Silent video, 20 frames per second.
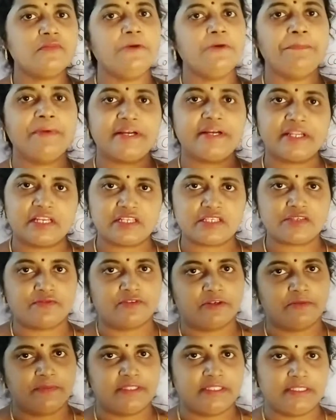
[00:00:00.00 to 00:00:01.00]
petals
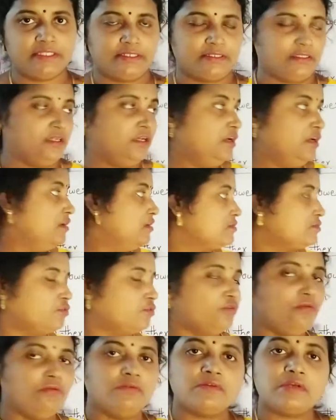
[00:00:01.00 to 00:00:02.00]
will be there.
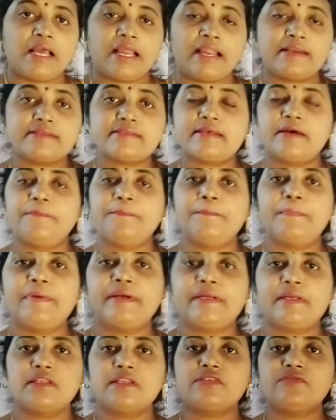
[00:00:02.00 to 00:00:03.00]
So, and some
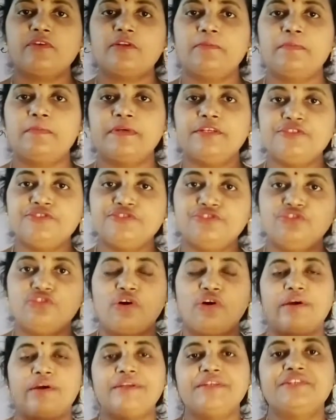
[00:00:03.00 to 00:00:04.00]
petals will be
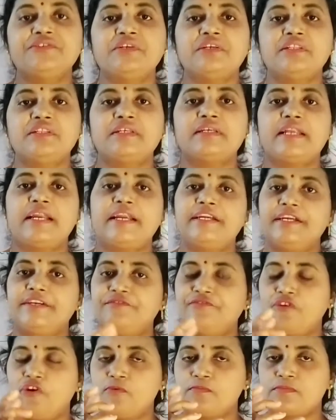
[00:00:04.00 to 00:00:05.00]
joined together and it
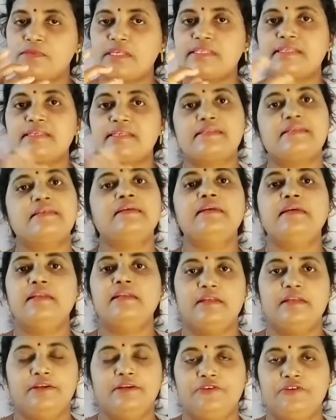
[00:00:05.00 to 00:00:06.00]
forms as a single
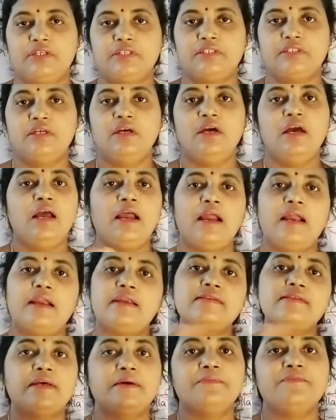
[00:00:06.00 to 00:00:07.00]
unit,
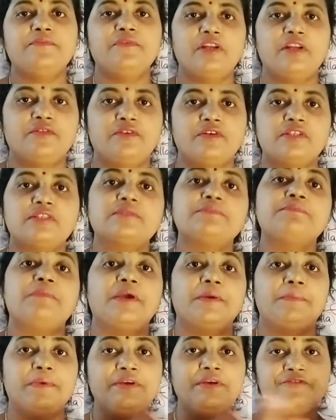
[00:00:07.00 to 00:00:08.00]
and some flowers
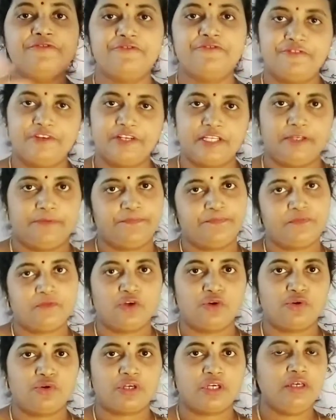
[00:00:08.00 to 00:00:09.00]
may be free,
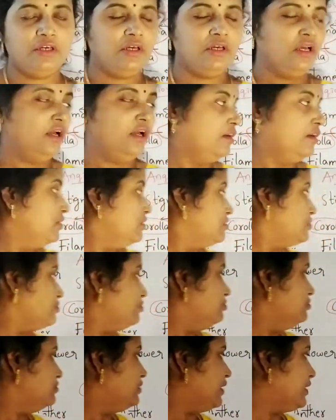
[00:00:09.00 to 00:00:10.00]
okay.
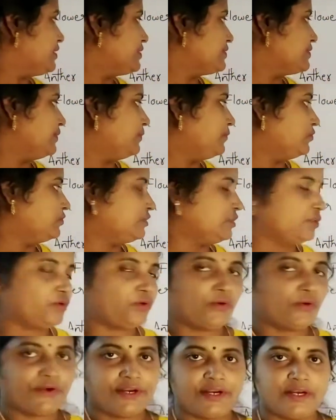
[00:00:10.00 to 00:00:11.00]
So that is about the
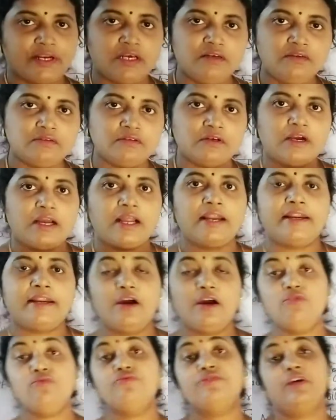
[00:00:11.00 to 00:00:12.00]
corolla.
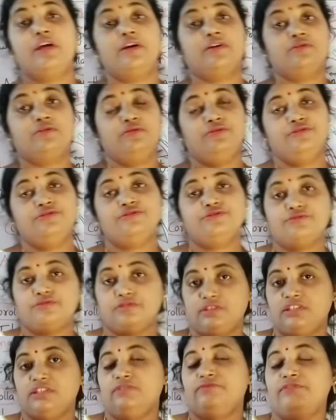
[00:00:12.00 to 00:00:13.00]
Now we are going to
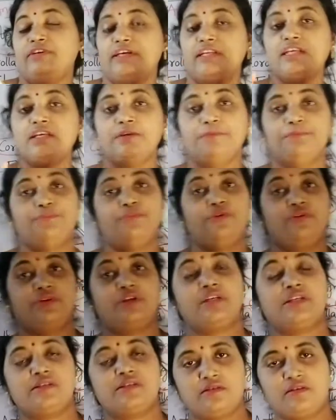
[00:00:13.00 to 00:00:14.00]
see very
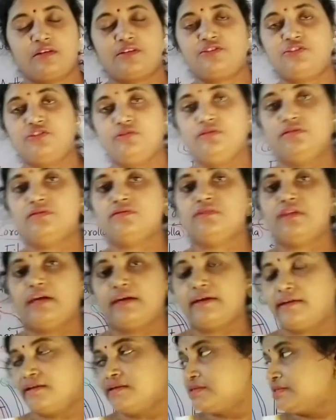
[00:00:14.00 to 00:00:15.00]
important structure, that
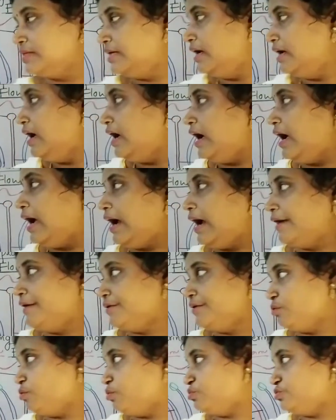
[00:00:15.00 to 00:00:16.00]
is
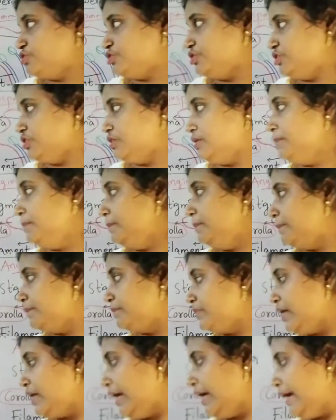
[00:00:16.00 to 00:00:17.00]
androecium
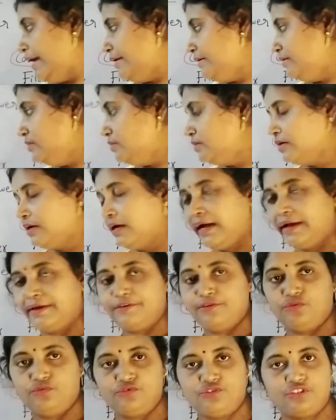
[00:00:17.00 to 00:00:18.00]
and
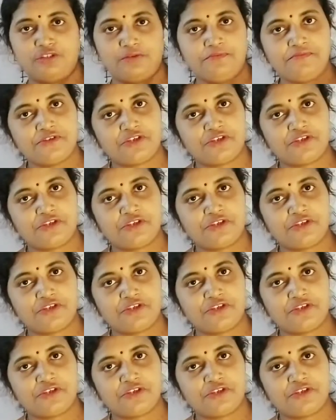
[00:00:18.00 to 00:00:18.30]
gynoecium